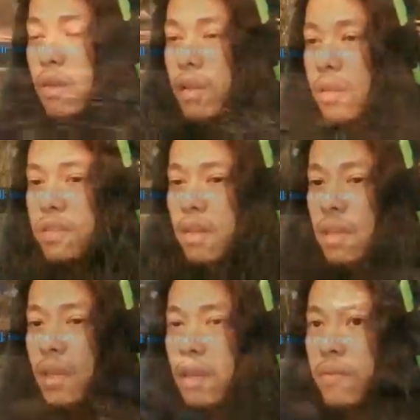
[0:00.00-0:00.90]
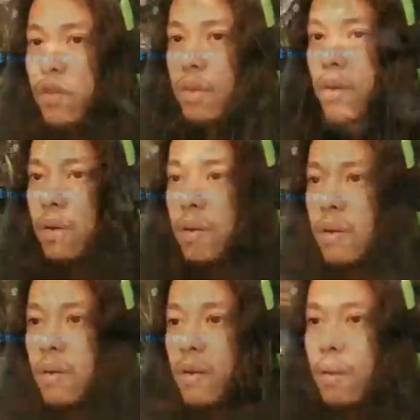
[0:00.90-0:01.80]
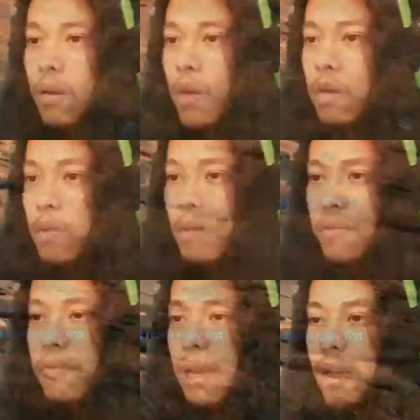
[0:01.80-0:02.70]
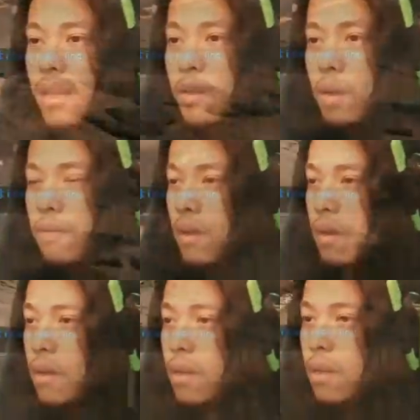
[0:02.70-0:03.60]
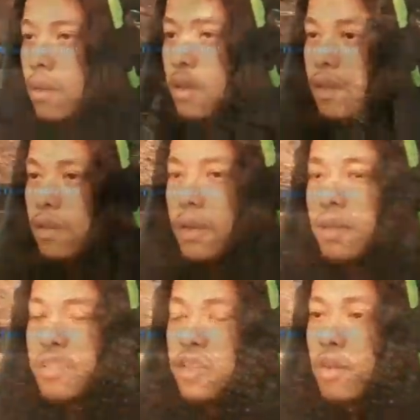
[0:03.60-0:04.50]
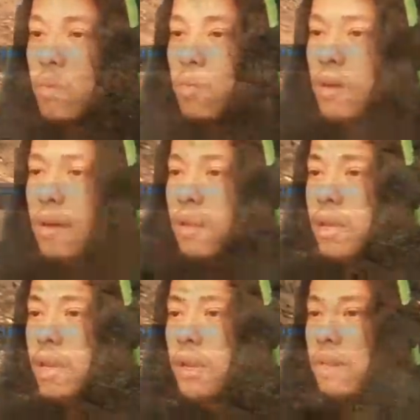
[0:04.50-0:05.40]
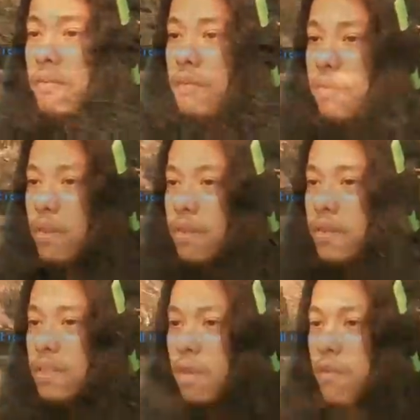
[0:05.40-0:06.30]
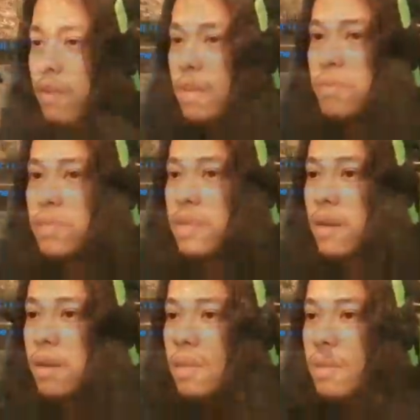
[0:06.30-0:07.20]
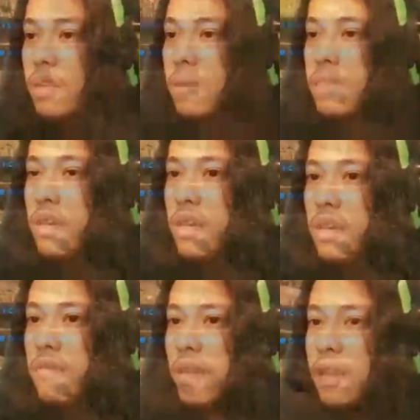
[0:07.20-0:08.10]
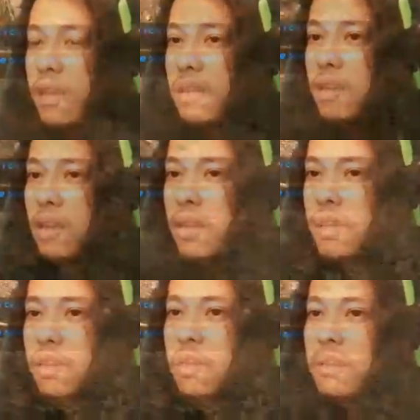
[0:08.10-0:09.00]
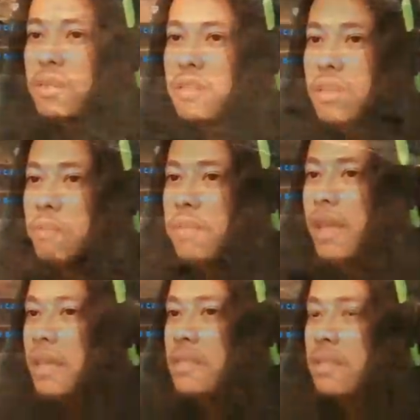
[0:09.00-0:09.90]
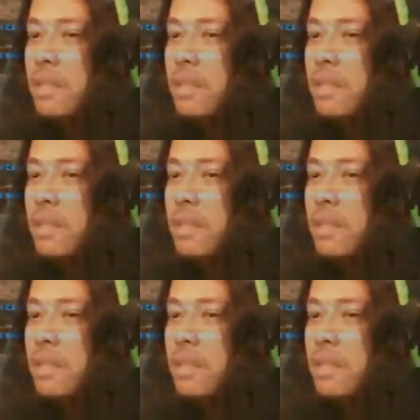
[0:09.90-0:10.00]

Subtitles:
let's say, you're on a one-on-one fight and you have you're in a shadow war and you have this kind of enemies there. You see, if I kill it, you can see the plates